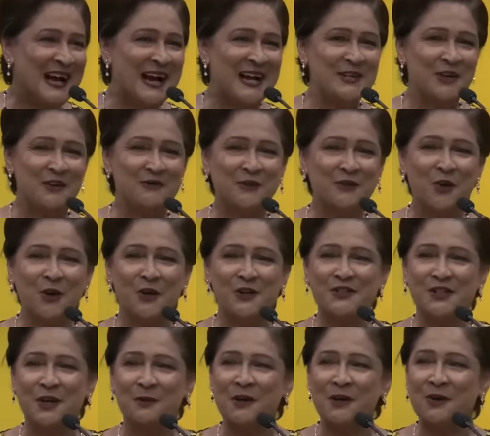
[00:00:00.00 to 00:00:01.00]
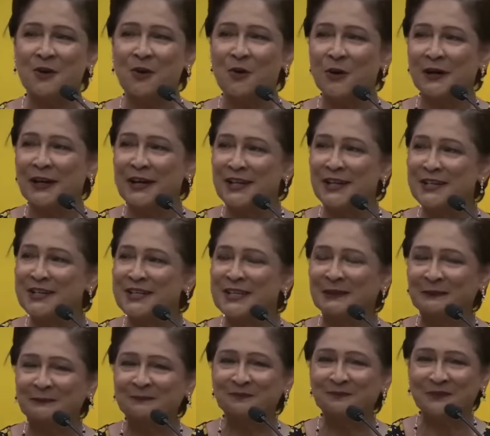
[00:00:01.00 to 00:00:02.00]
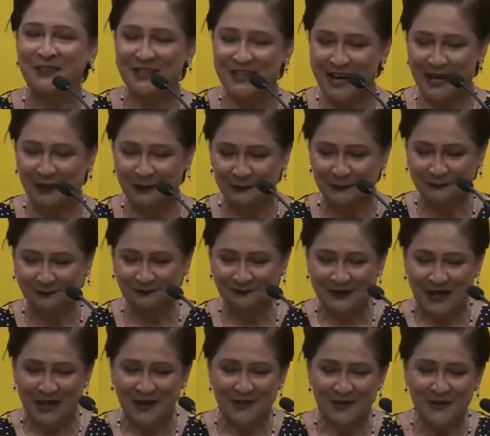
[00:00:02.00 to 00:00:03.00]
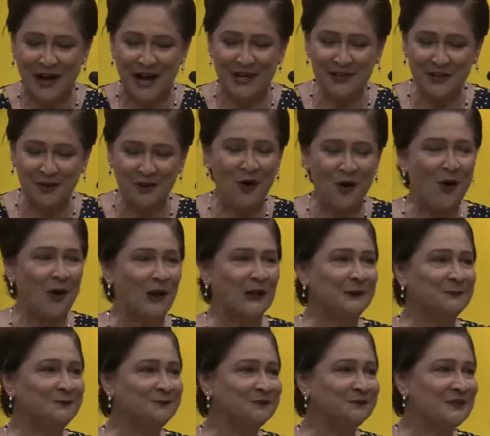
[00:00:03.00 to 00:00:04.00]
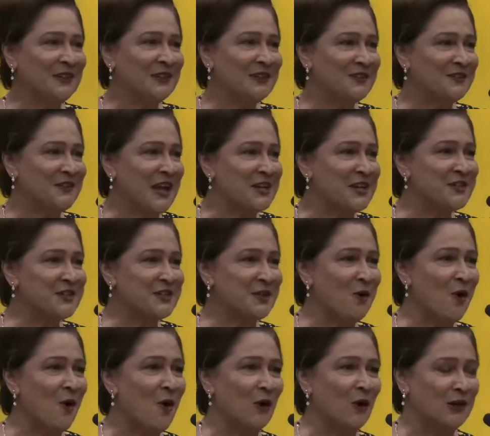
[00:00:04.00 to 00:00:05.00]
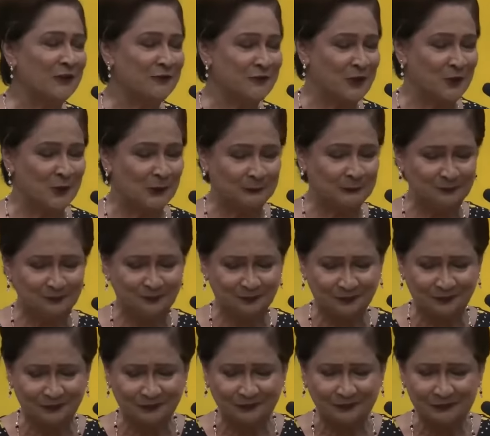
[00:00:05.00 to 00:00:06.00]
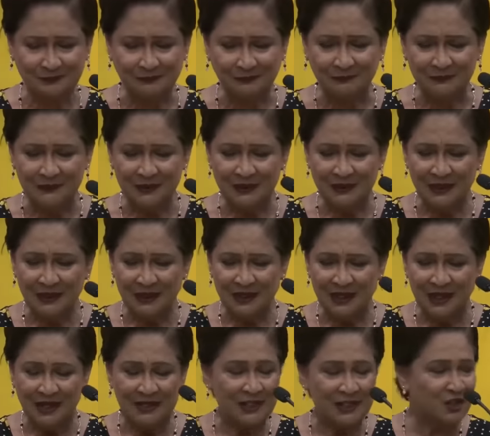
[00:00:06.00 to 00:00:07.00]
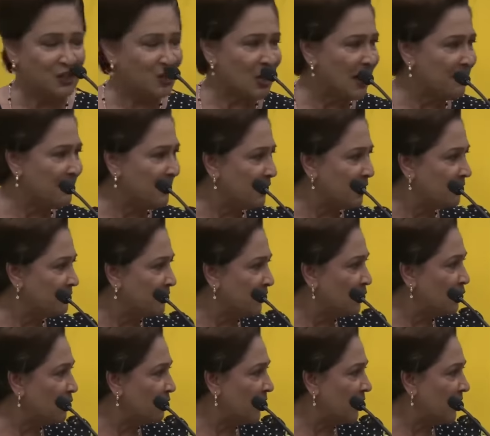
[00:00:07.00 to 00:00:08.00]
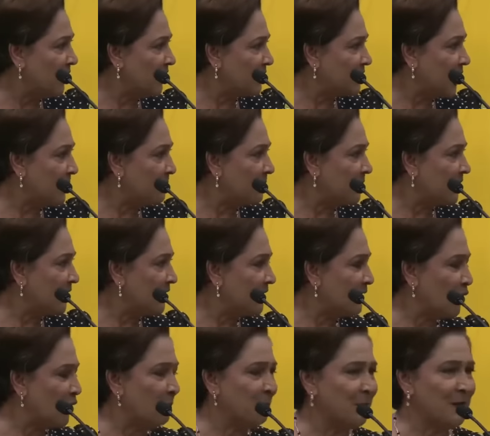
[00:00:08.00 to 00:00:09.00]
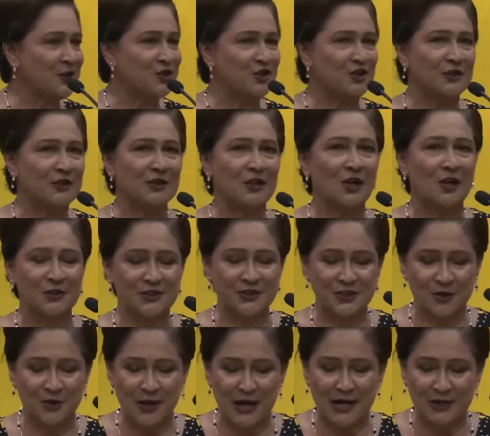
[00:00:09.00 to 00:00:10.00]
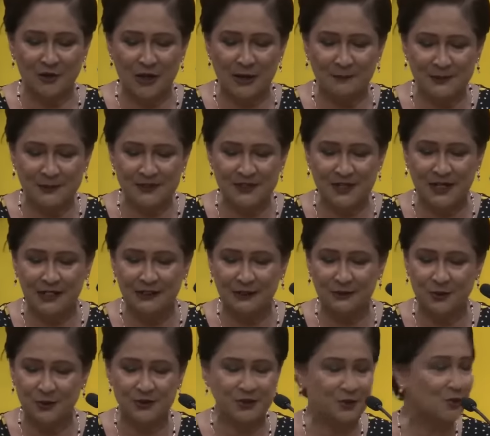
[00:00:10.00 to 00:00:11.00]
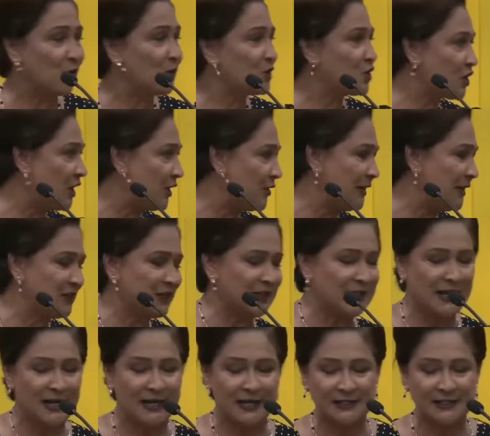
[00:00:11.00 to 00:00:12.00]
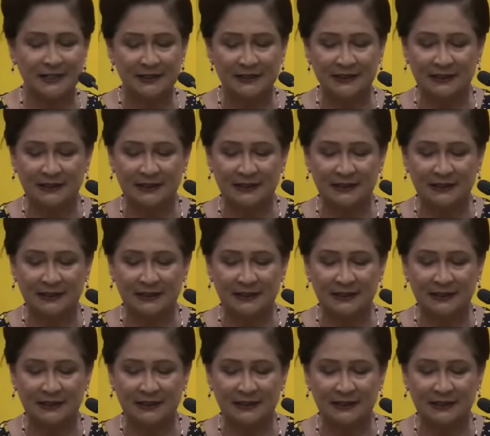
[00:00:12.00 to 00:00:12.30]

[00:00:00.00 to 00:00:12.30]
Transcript: And of course, our code is yellow. Thank you all. Thanks to all of you. The chairman of the Kuva Tabaki Corporation, Councillor Ryan Rampersad, who is co-chairing tonight,